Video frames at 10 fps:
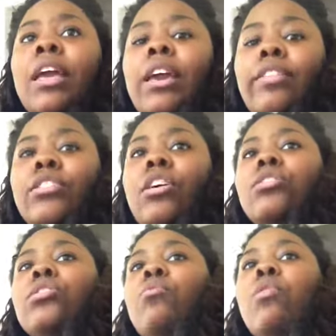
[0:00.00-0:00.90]
and there's
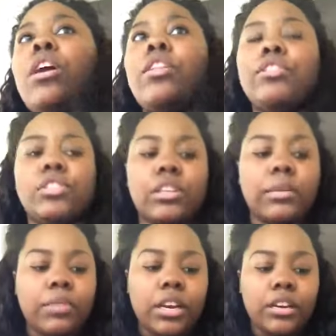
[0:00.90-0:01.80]
also one other
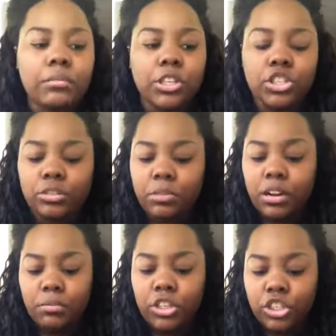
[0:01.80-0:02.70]
step that I didn't mention, but
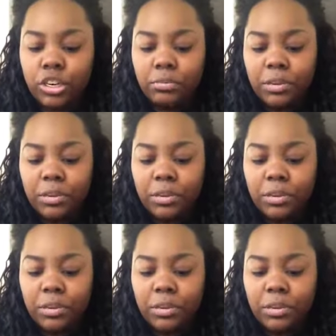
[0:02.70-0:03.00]
I'll mention it.